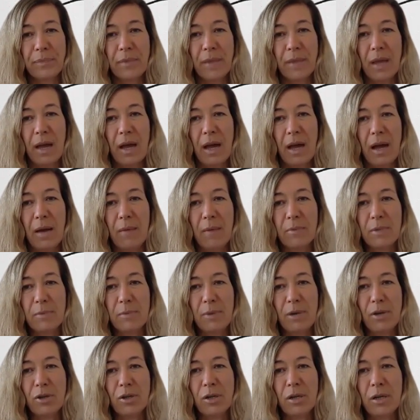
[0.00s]

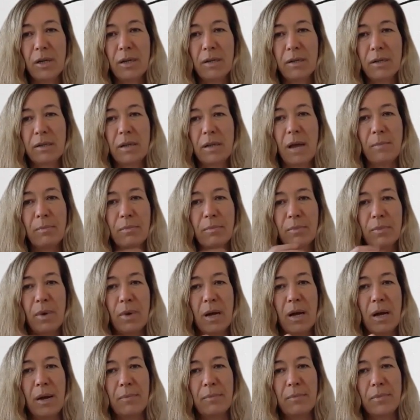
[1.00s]
especially some
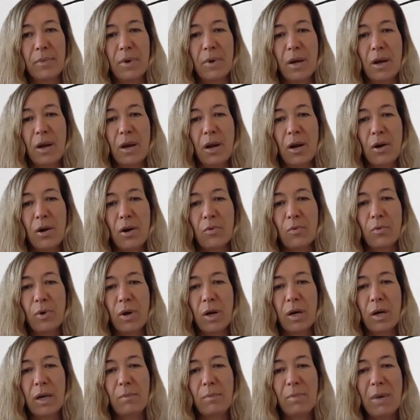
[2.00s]

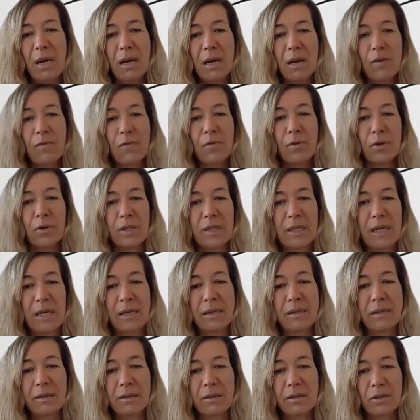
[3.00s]
really meaningful
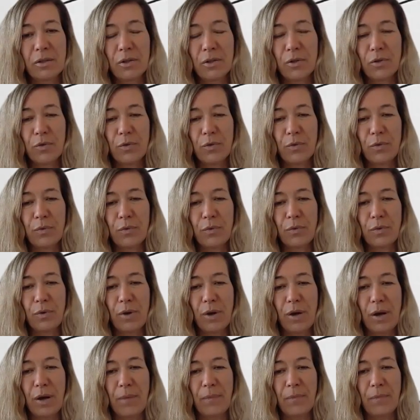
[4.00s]
sentences
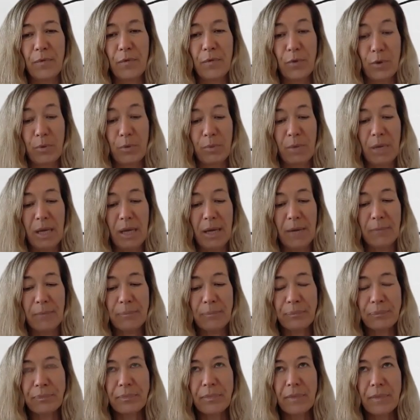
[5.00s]
for
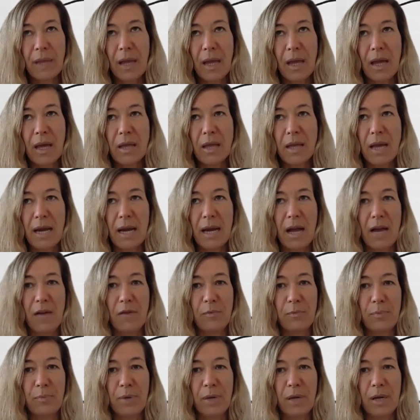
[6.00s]
me that
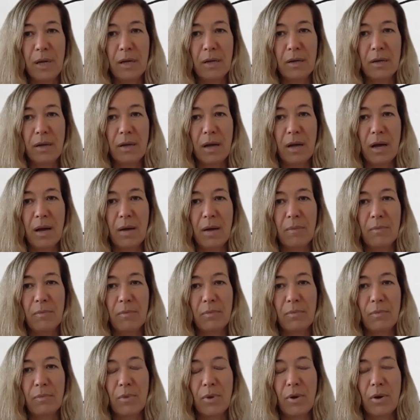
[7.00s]
I've been
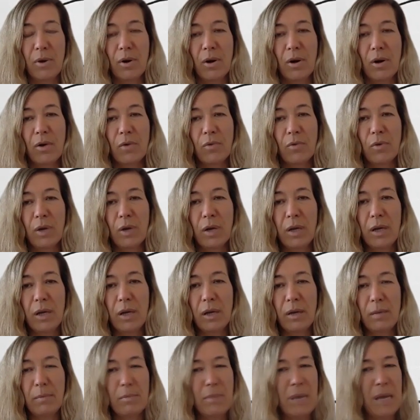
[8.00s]

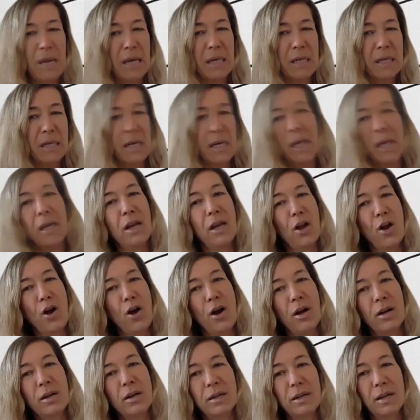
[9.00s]
really meditating
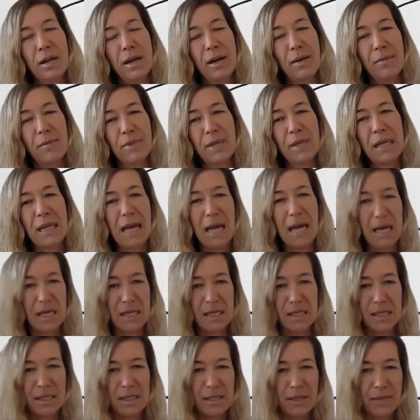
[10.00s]
on the
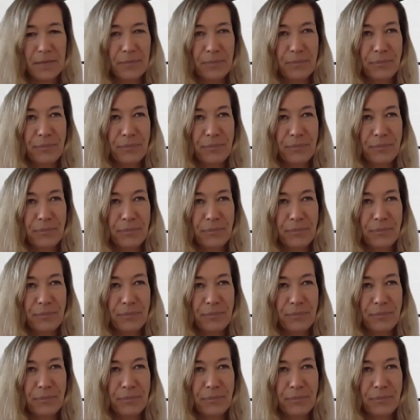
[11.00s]
last